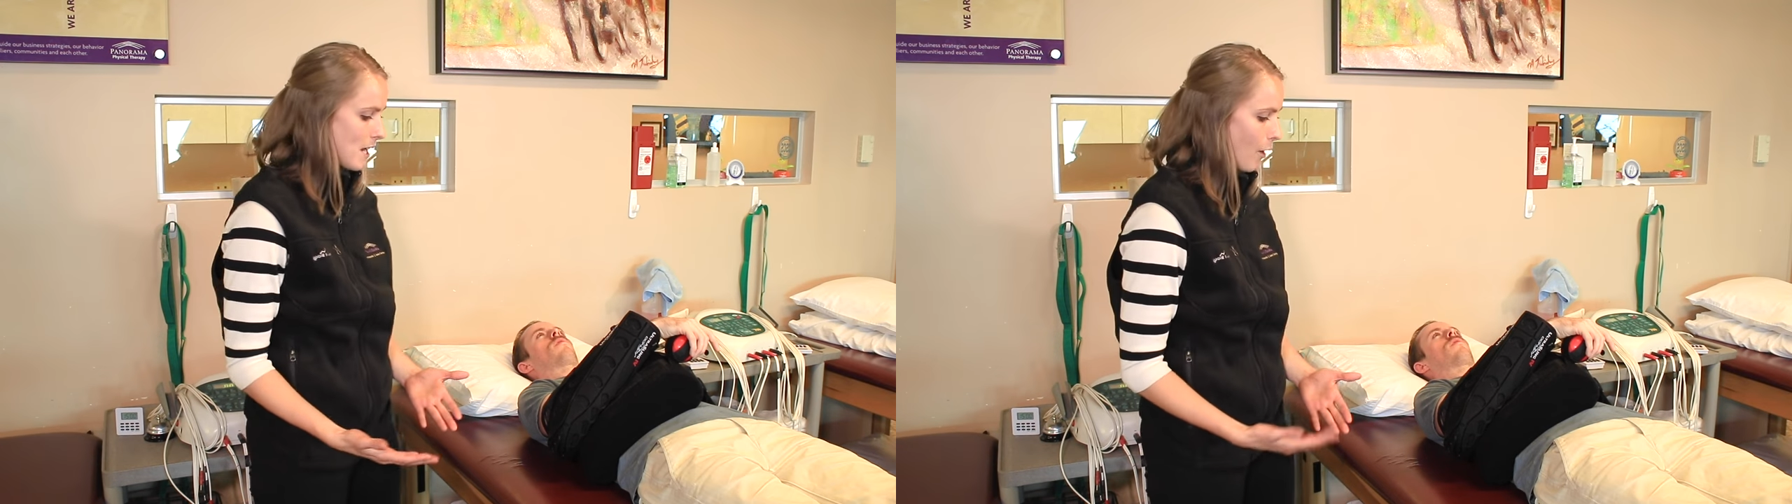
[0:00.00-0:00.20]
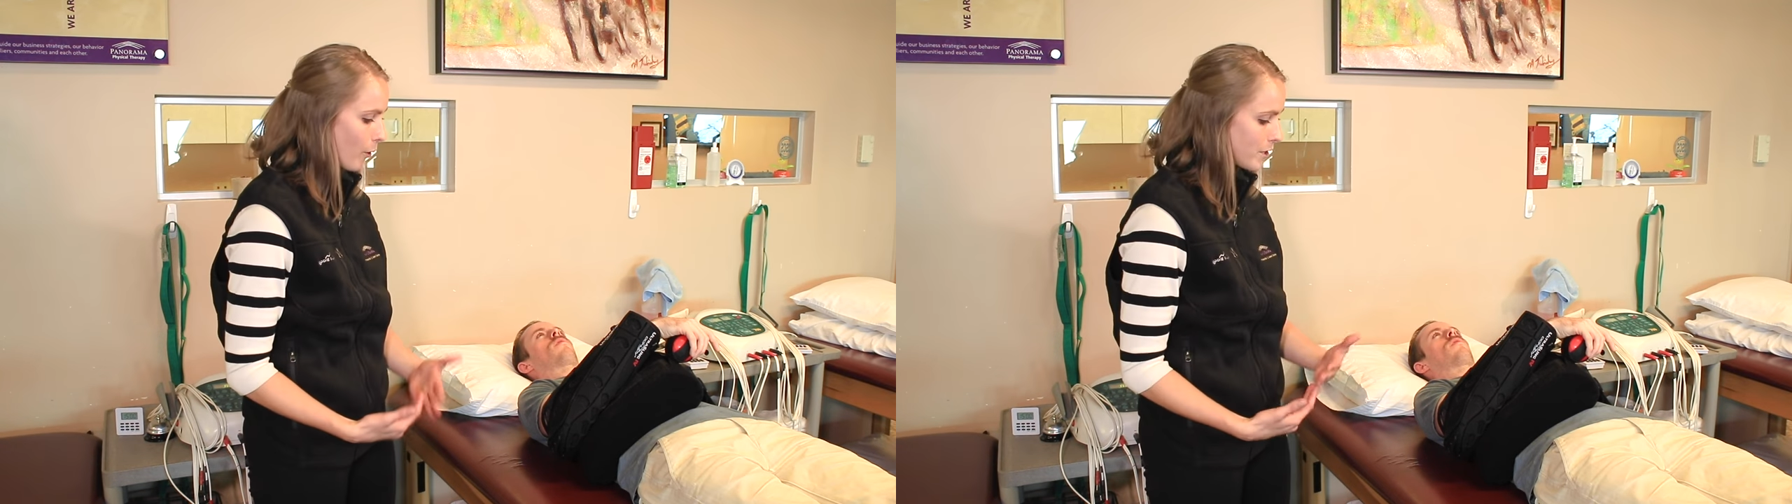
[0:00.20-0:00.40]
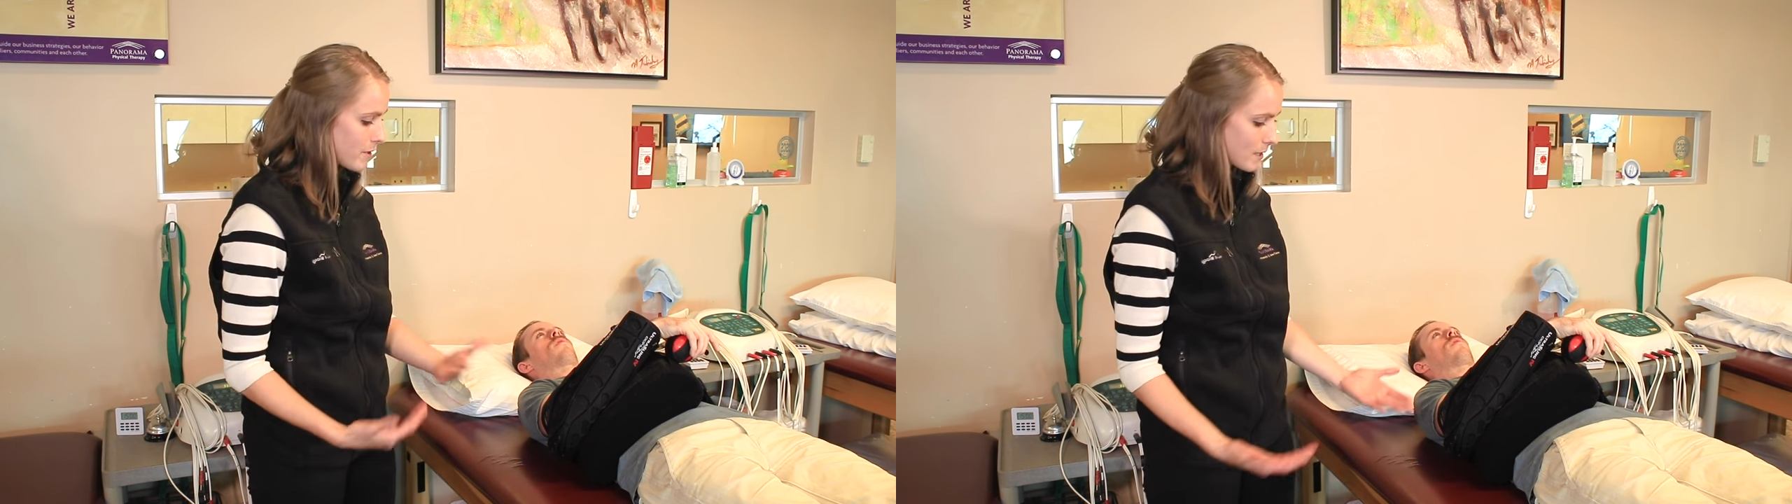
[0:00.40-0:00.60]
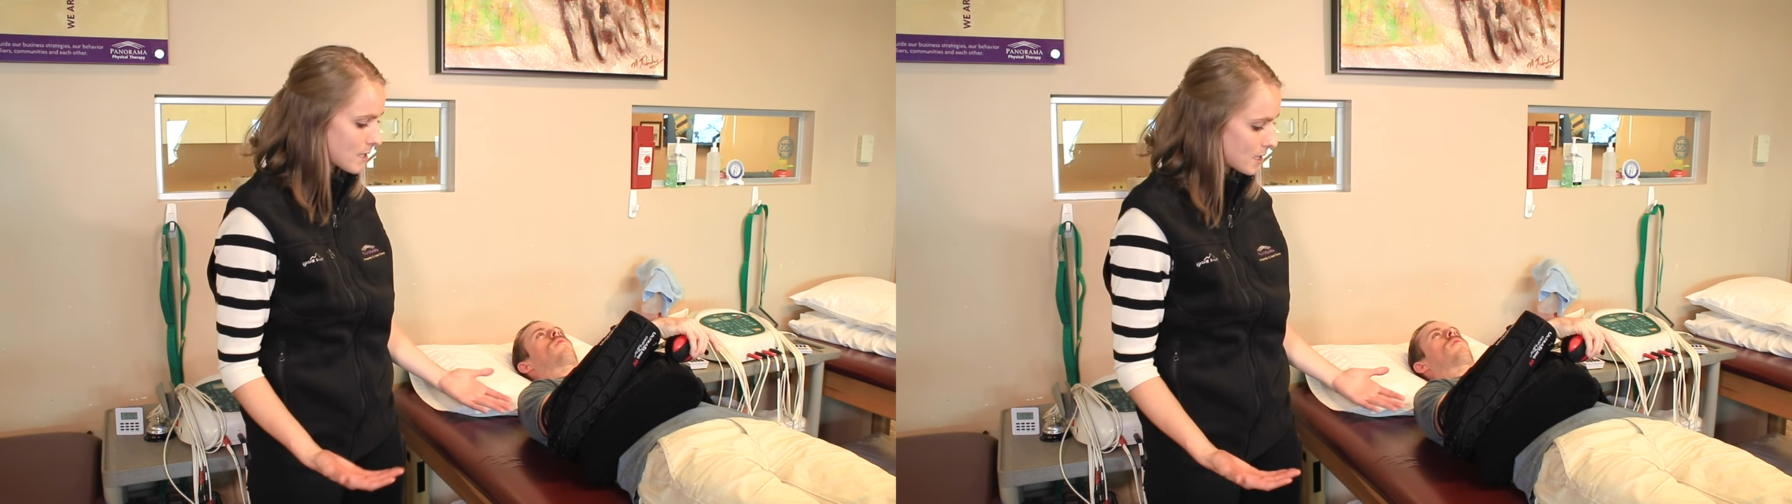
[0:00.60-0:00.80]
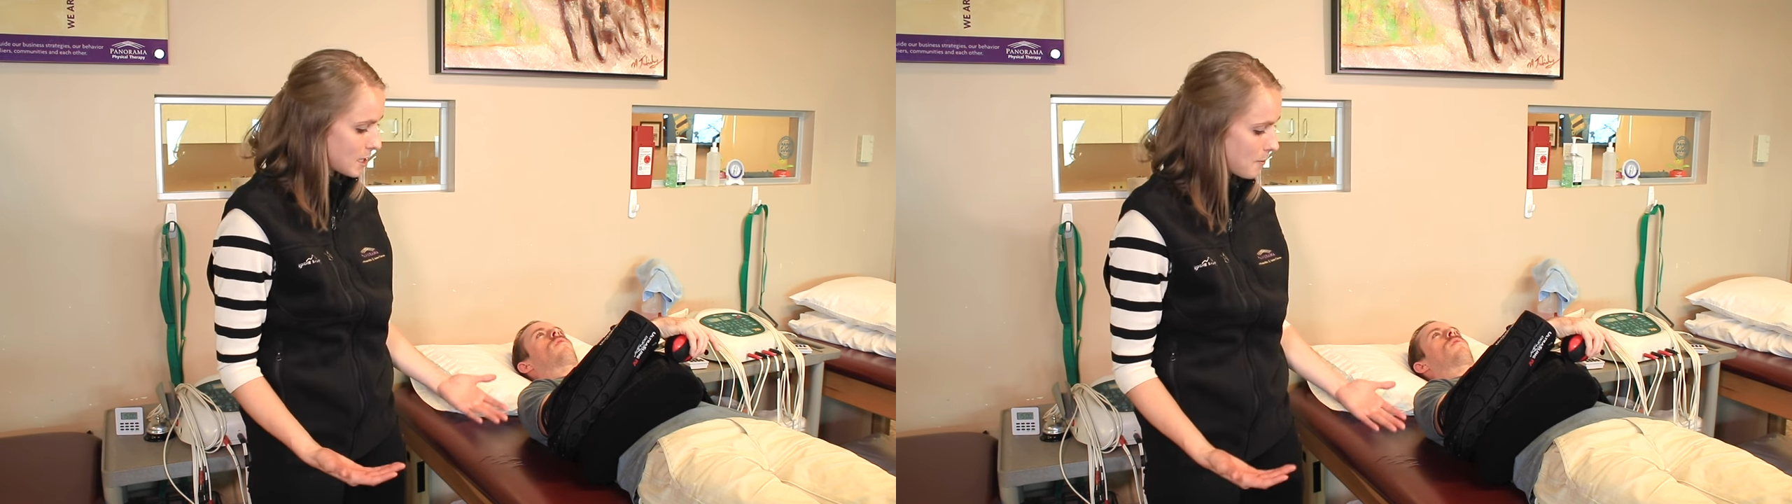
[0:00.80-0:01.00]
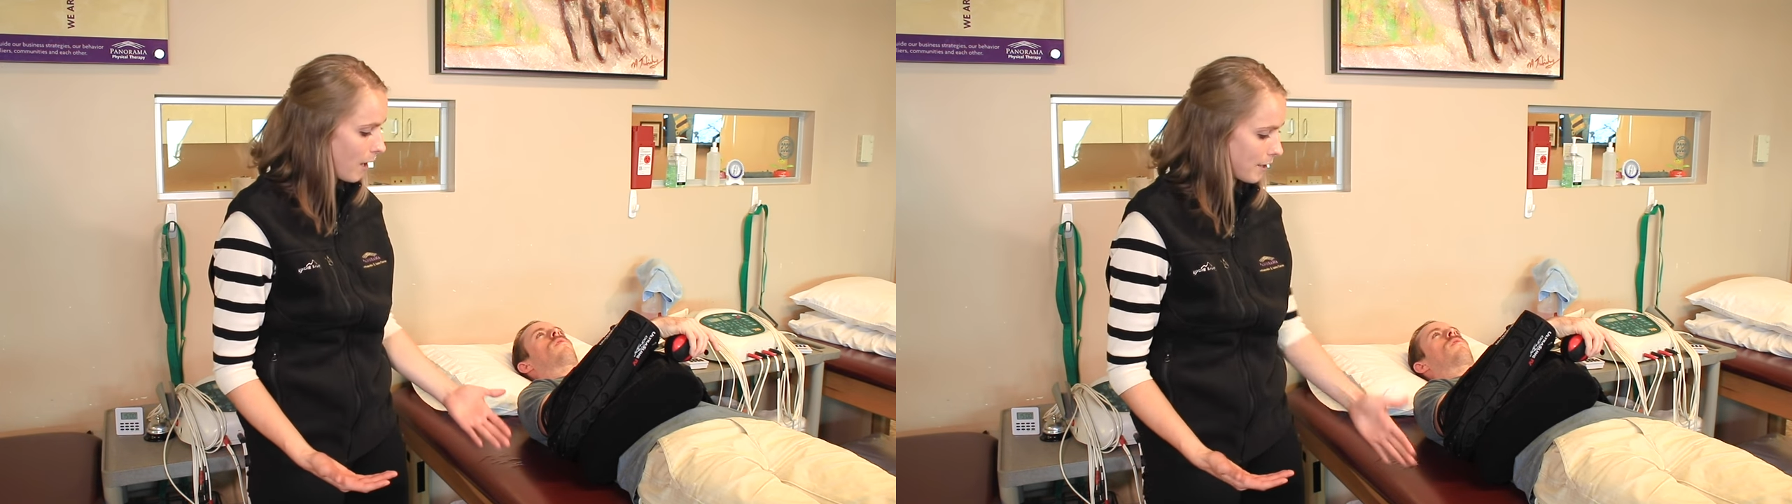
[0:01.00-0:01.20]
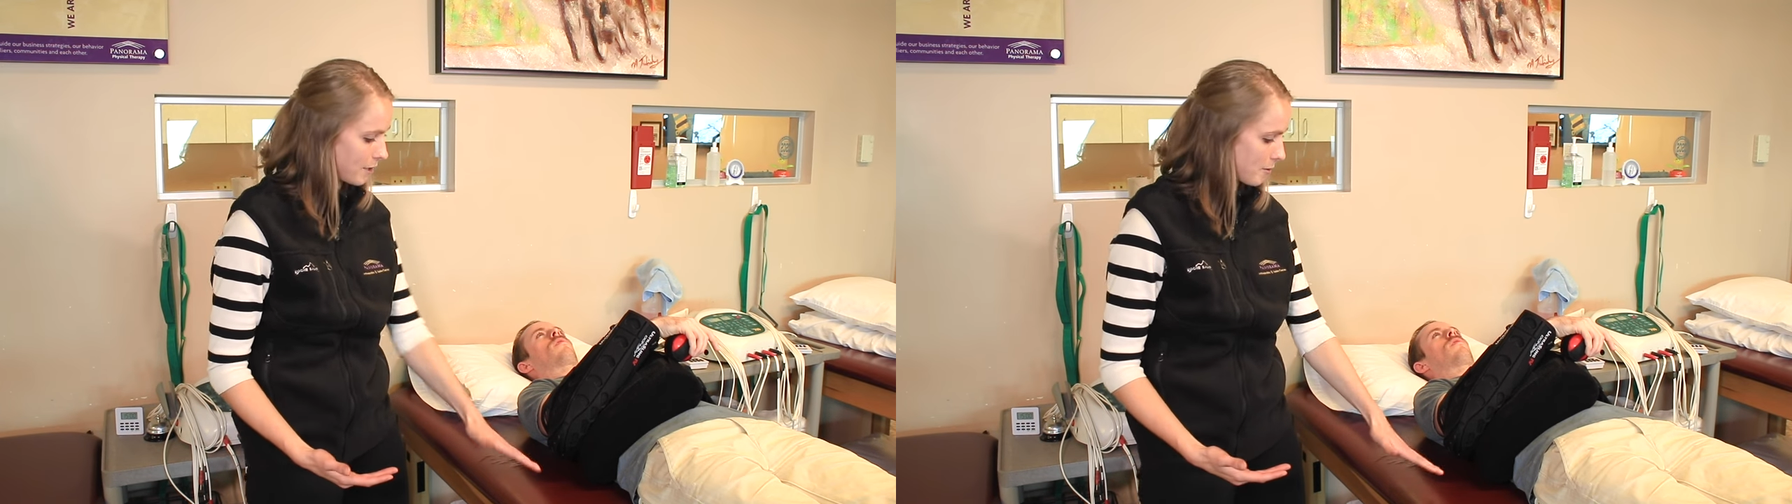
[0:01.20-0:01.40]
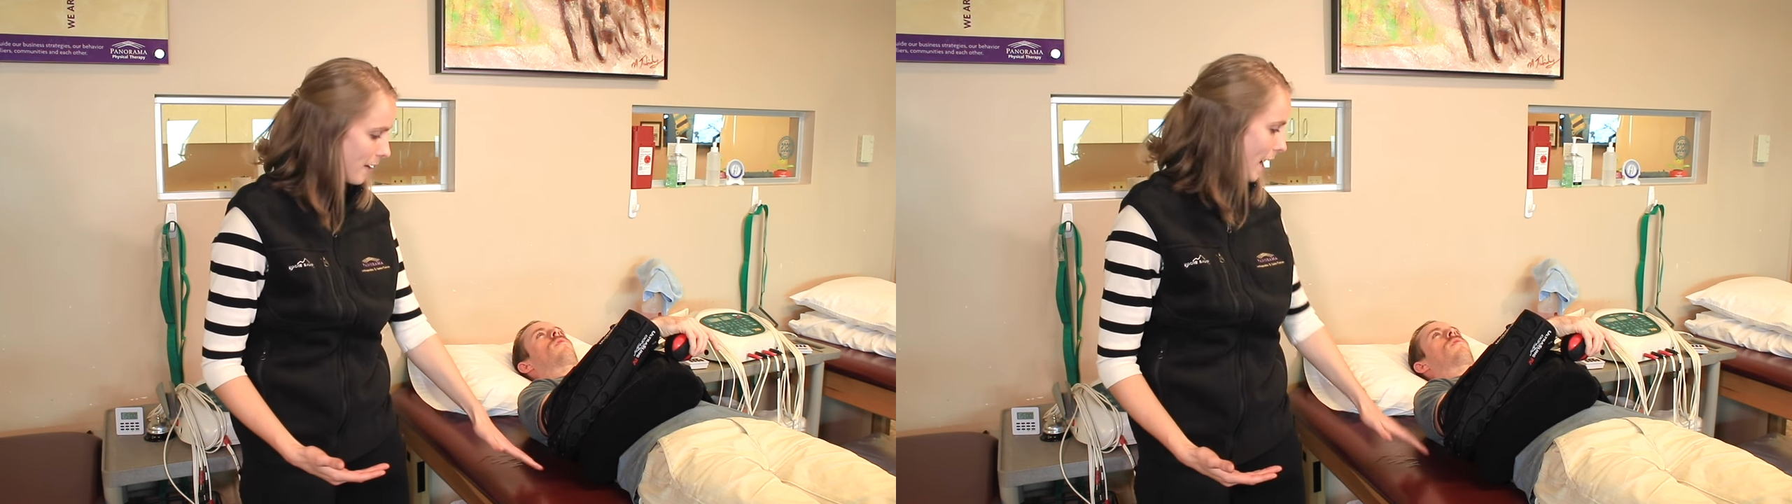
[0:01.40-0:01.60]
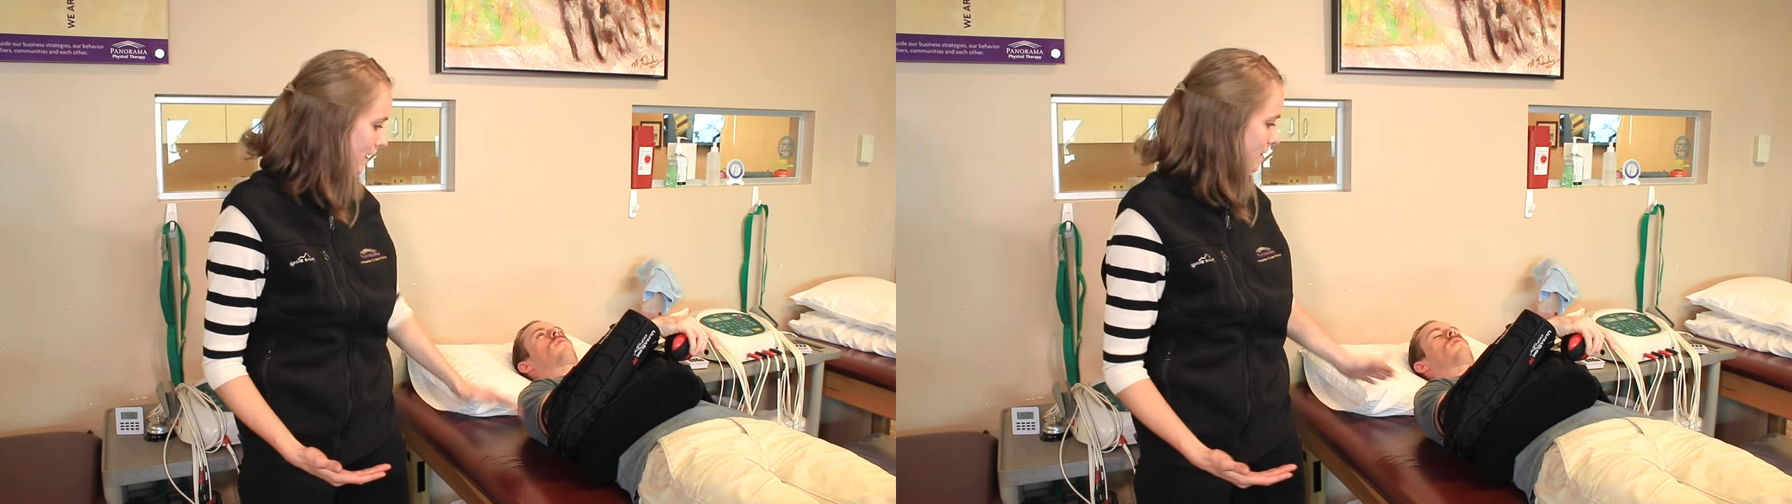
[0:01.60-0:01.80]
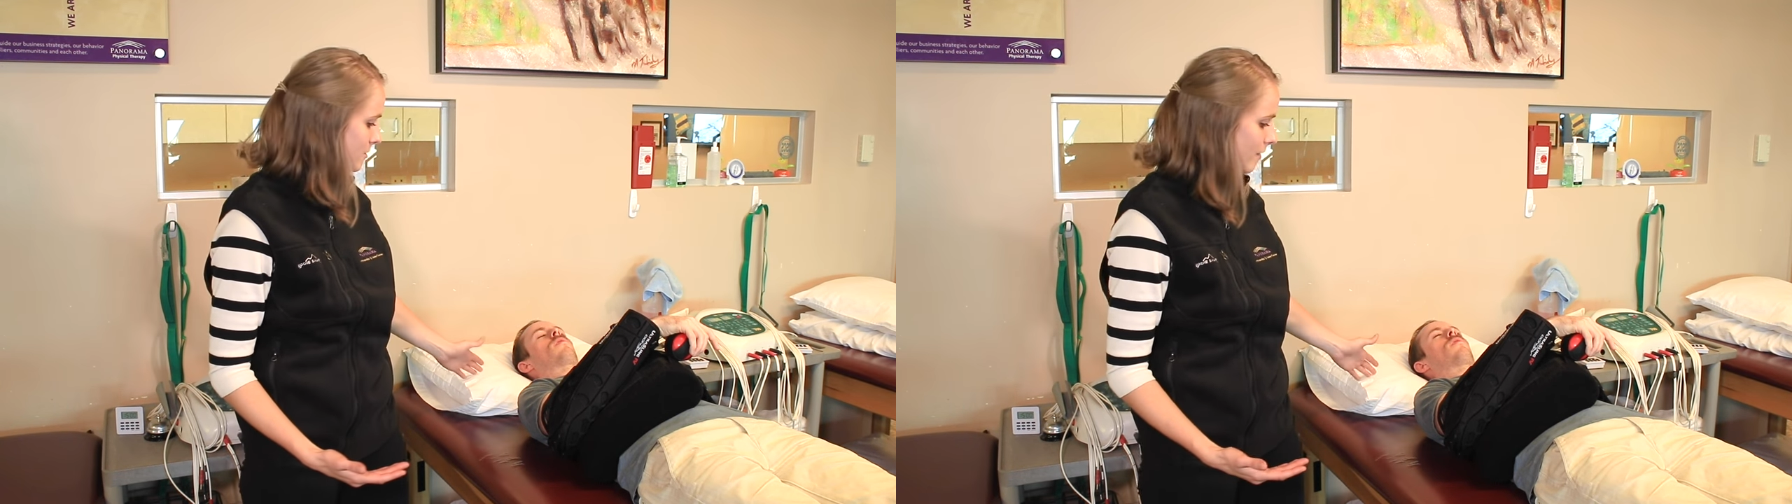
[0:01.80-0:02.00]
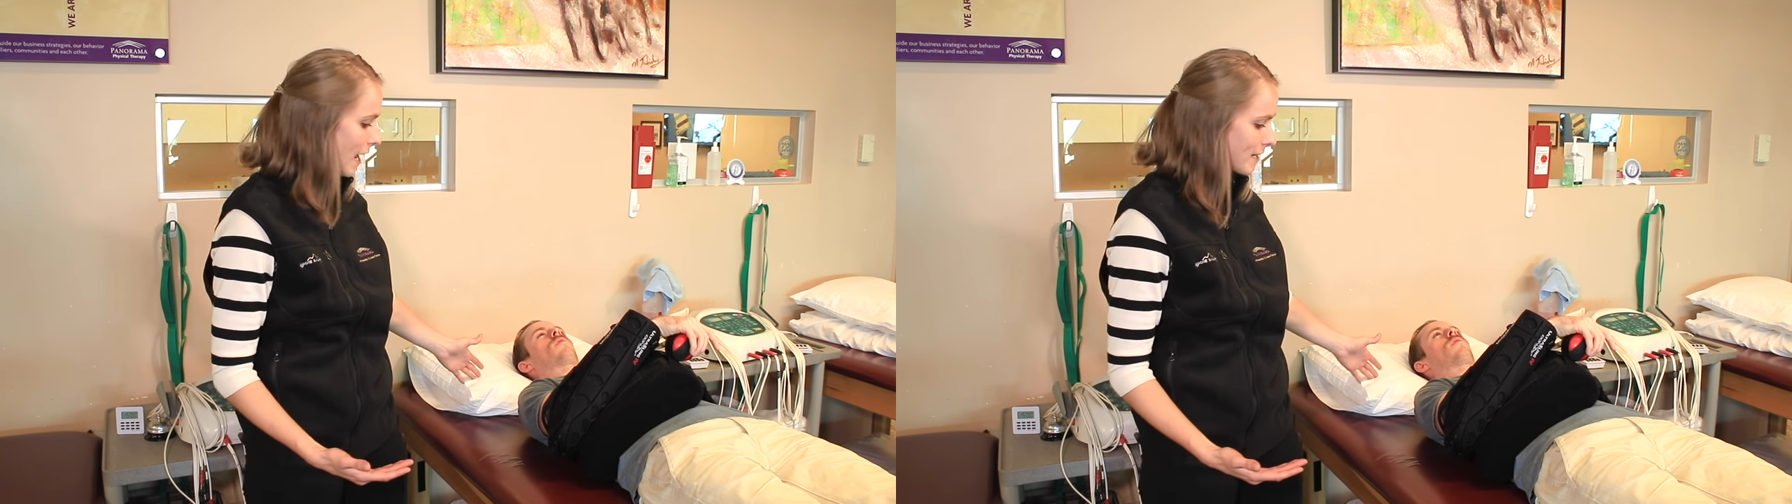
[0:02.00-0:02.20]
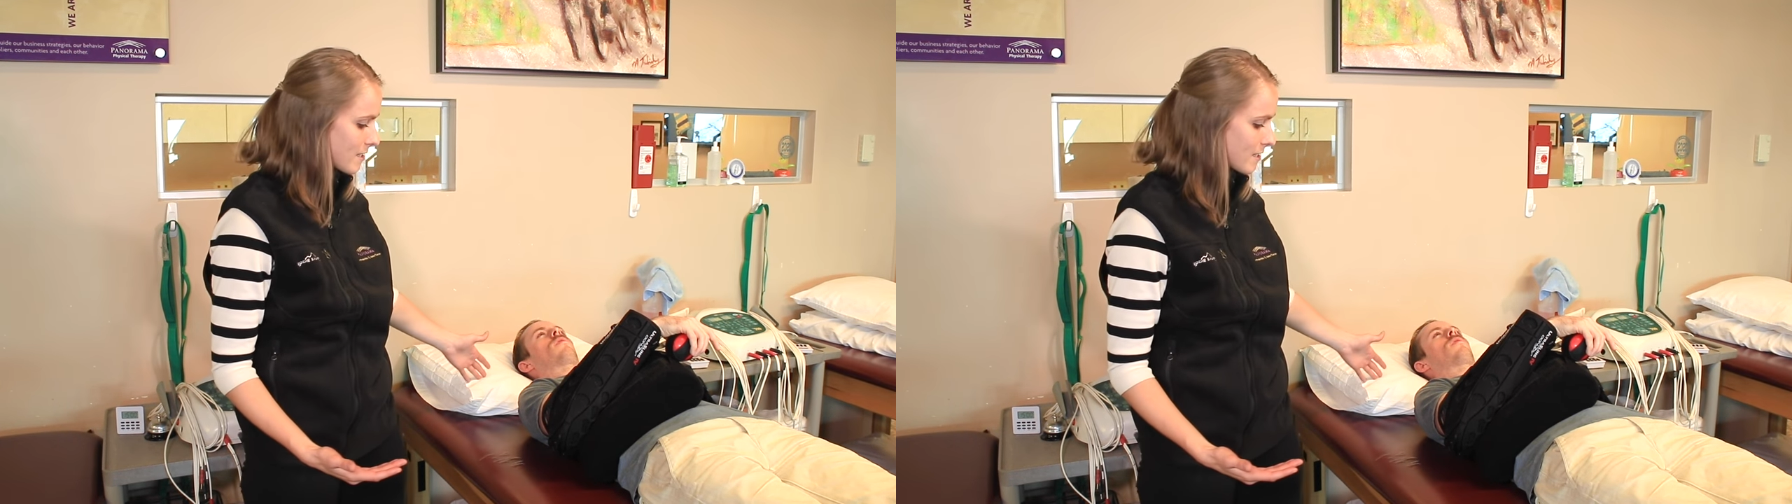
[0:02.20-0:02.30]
or you can sleep on your back as Ryan